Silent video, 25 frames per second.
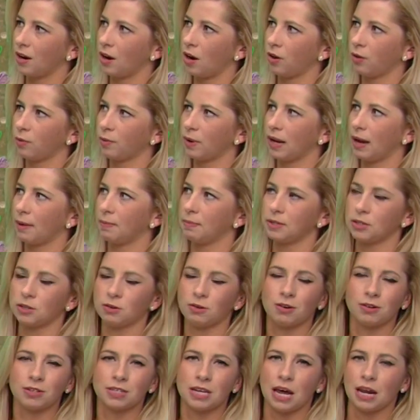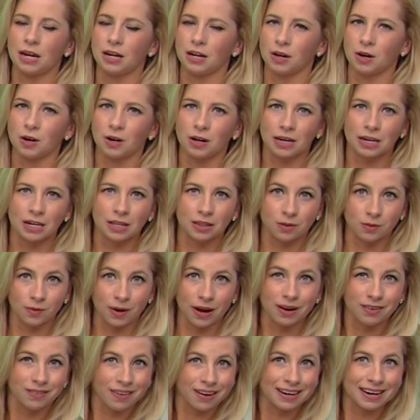all the way up into Rotunda, you're getting the
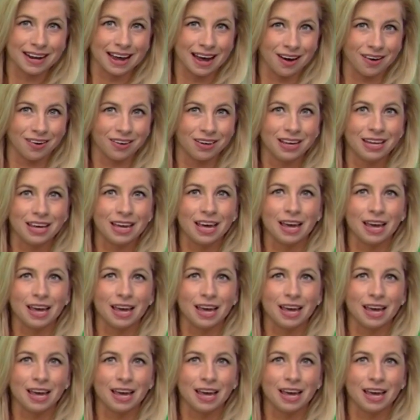rain right now.